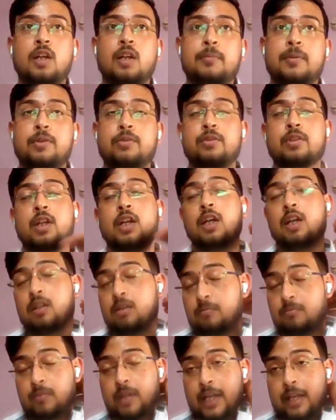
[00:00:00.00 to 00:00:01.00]

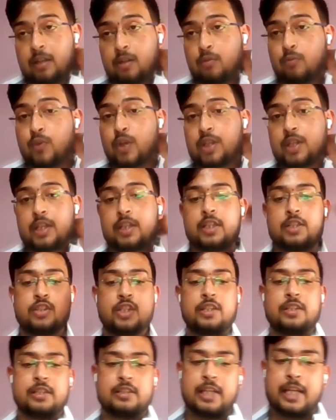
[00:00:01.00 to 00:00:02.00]
like what are the
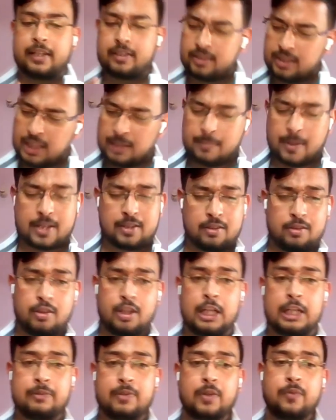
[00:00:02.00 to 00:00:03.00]
changes, like same as in
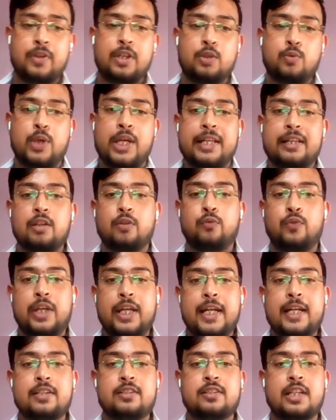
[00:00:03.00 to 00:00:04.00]
network, we tweak the
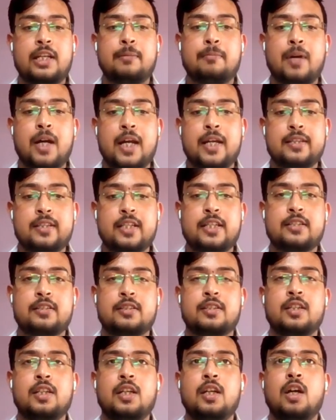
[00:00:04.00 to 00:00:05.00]
weights and
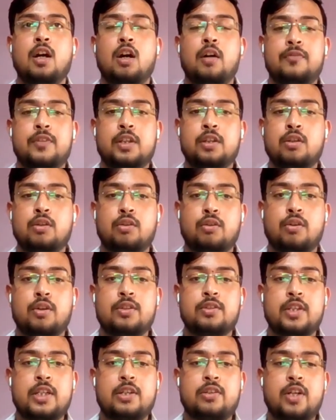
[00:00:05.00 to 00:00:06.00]
biases of the
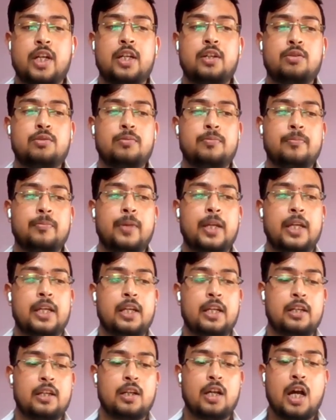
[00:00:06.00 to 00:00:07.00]
neurons and try to make
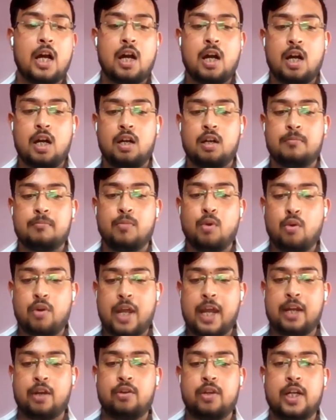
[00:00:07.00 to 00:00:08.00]
it more
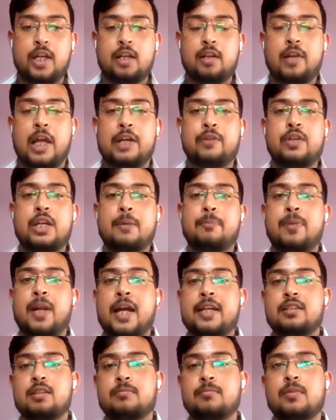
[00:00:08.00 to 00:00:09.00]
accurate. Like we
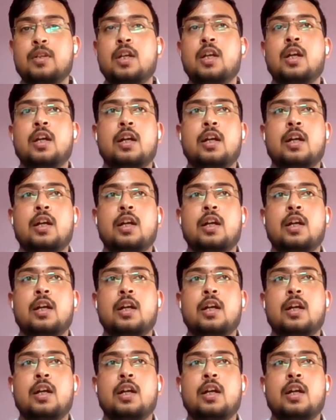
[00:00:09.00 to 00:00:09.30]
apply some,